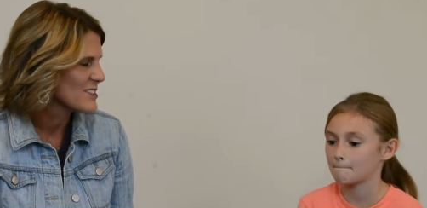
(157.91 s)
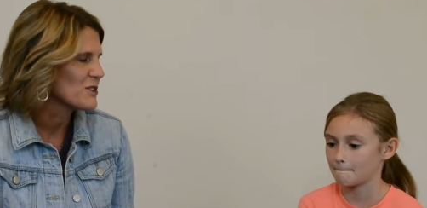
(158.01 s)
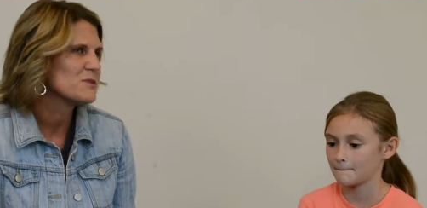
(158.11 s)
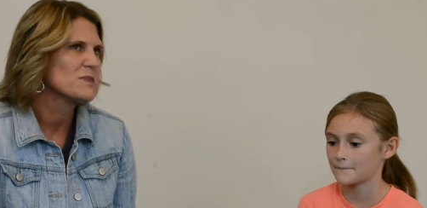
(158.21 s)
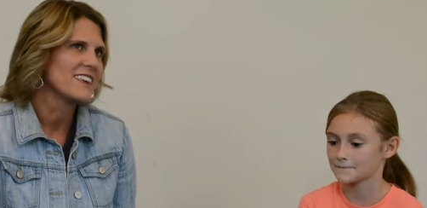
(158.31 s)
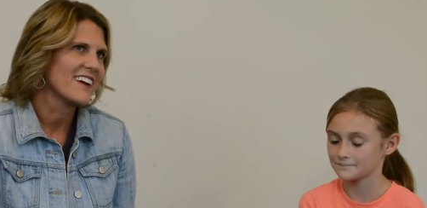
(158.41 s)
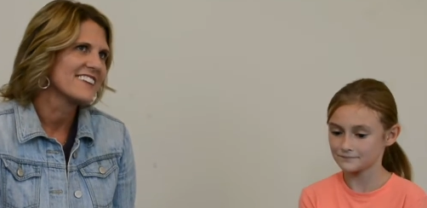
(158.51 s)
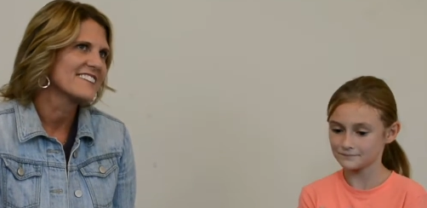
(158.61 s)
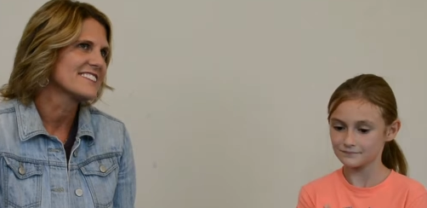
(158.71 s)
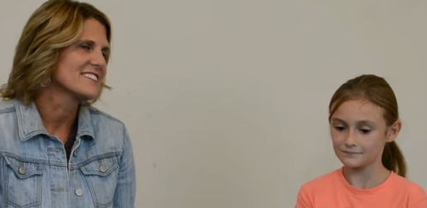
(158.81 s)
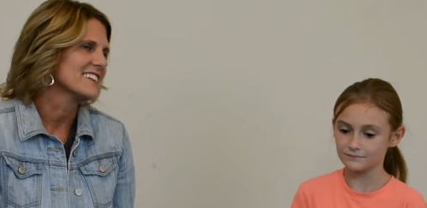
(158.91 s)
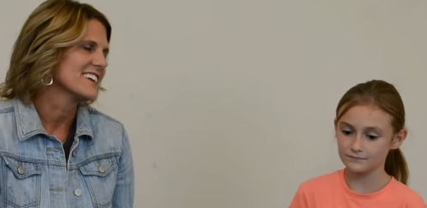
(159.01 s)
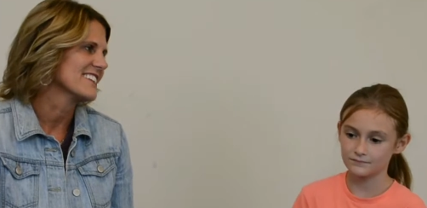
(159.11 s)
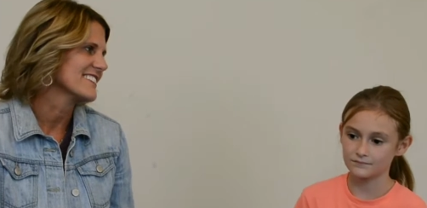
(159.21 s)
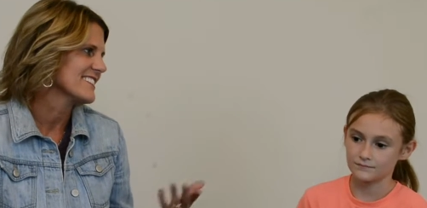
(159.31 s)
Speaker 1: So it's been nice
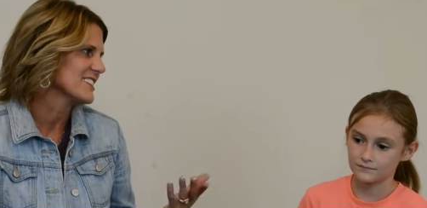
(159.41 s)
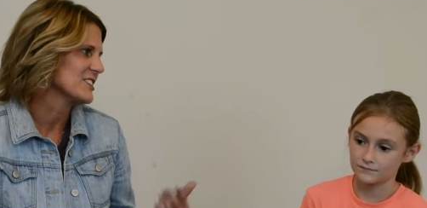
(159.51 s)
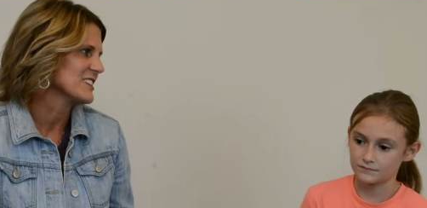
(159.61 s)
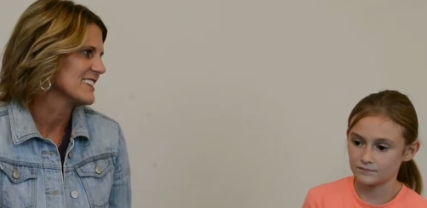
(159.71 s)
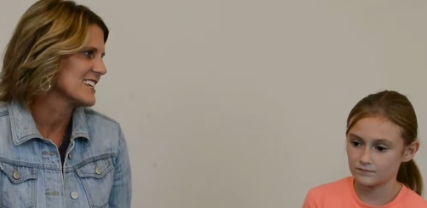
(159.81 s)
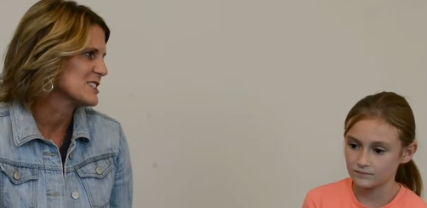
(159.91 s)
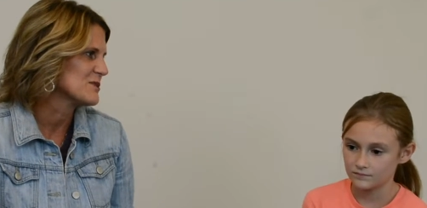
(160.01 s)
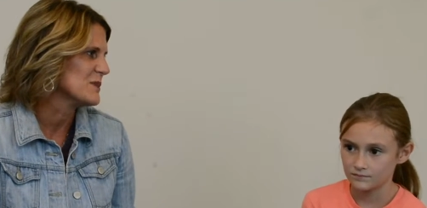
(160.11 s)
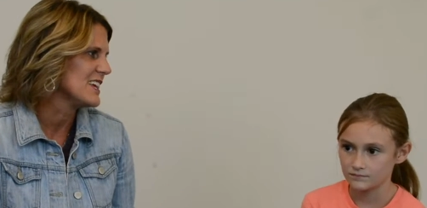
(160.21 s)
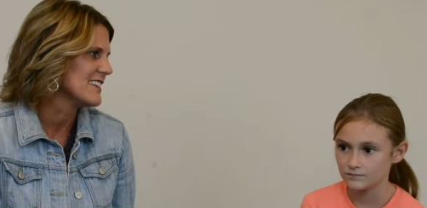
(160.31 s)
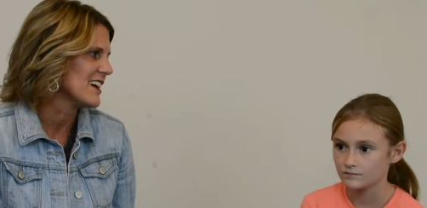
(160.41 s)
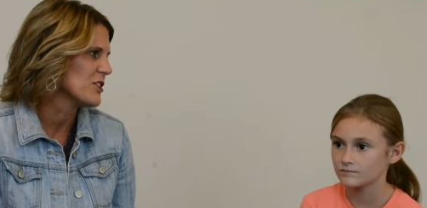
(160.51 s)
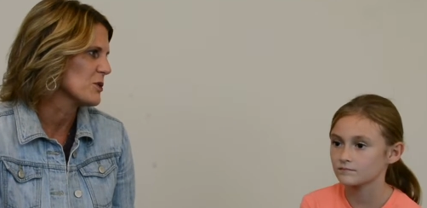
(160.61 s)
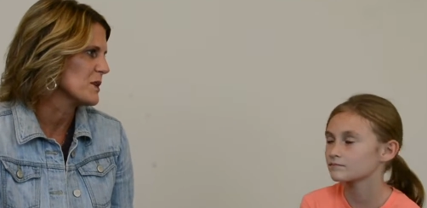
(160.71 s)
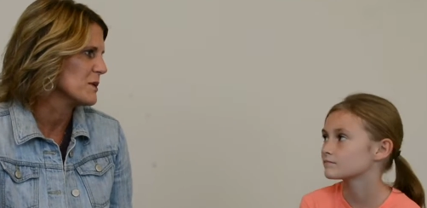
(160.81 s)
to get to meet
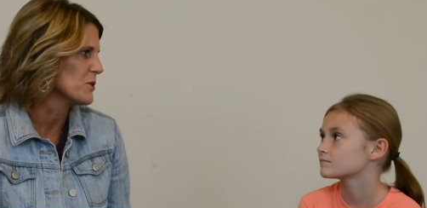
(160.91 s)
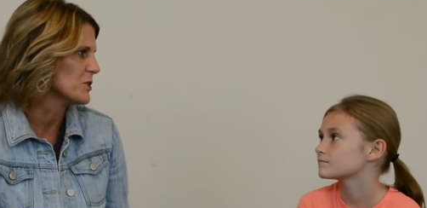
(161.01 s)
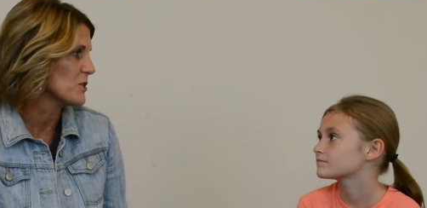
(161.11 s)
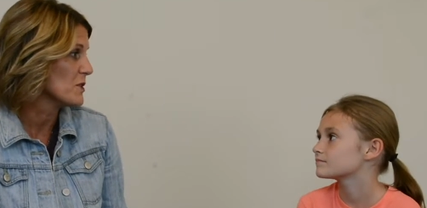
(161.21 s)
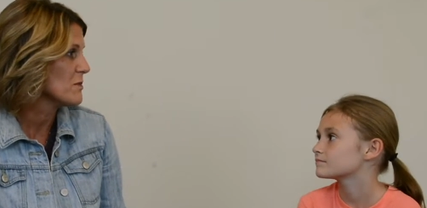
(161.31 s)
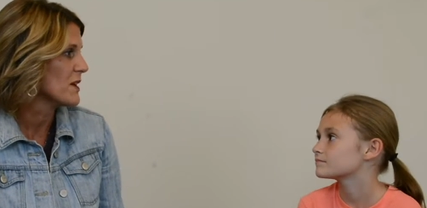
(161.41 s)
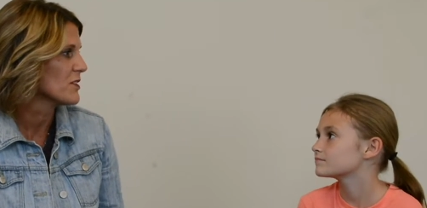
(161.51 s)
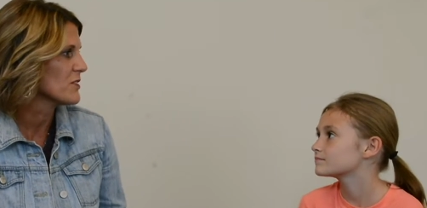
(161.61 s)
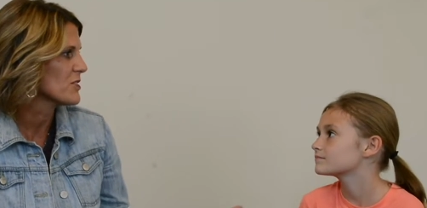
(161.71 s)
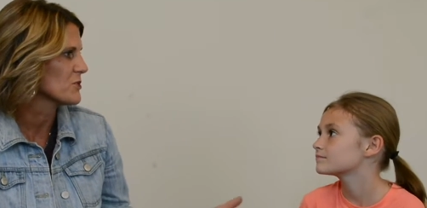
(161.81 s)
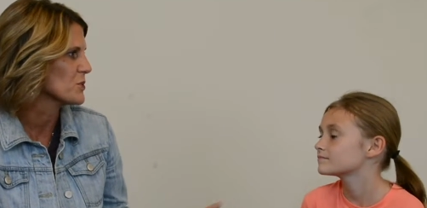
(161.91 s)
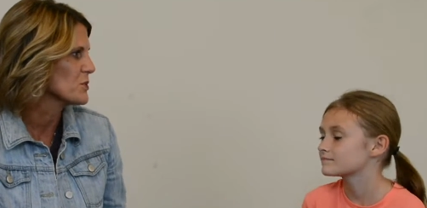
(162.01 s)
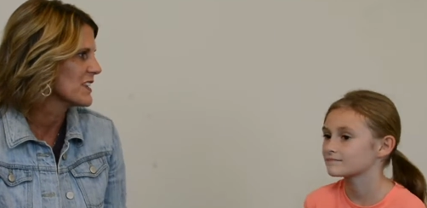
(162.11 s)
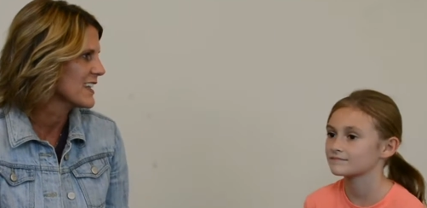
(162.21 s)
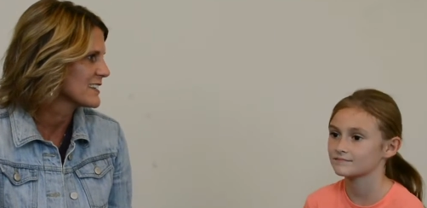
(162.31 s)
other people, know them better
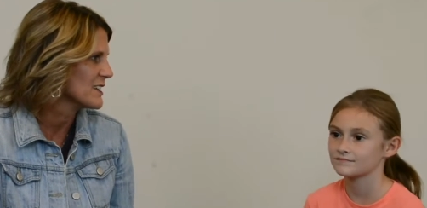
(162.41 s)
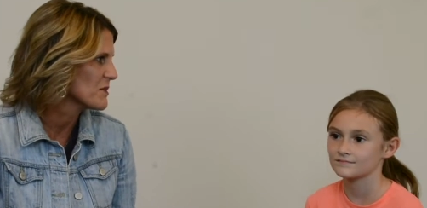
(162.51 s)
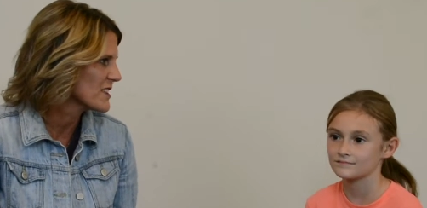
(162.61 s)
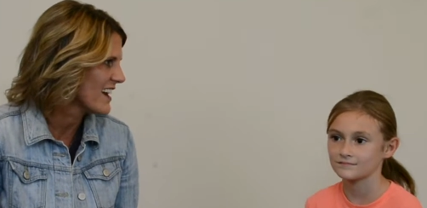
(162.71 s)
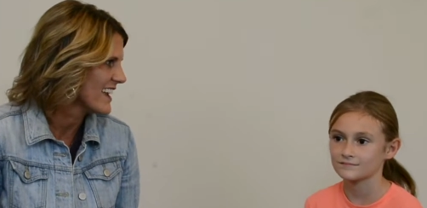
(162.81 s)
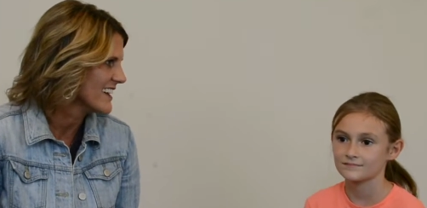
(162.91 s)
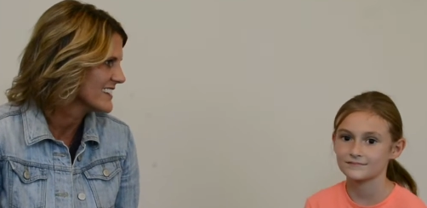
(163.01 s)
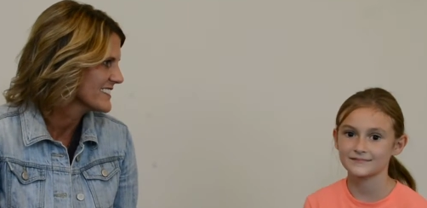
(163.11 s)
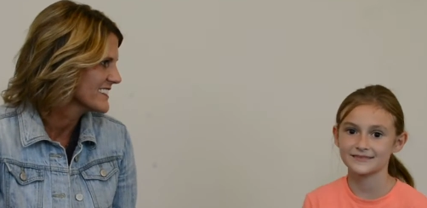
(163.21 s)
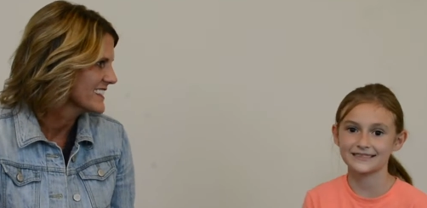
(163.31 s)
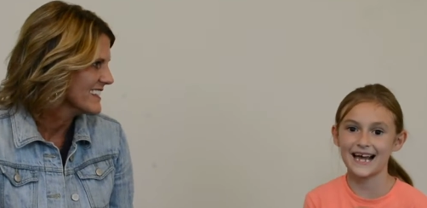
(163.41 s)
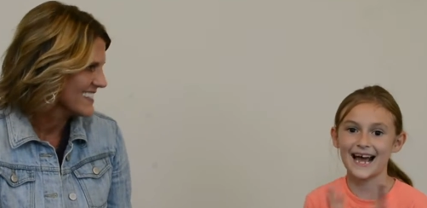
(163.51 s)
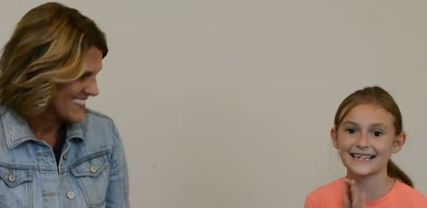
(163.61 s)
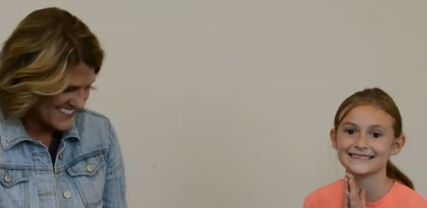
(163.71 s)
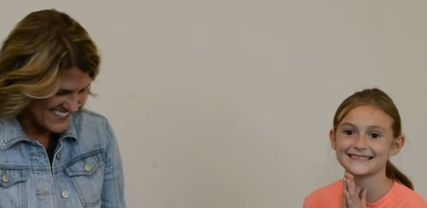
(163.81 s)
through connecting with Kaya.
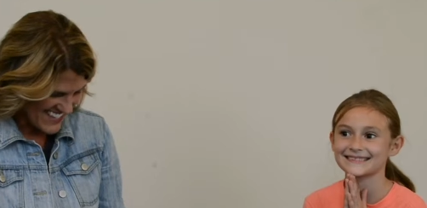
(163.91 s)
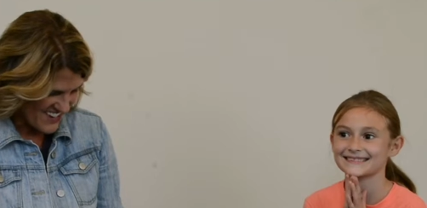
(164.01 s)
Yeah. So.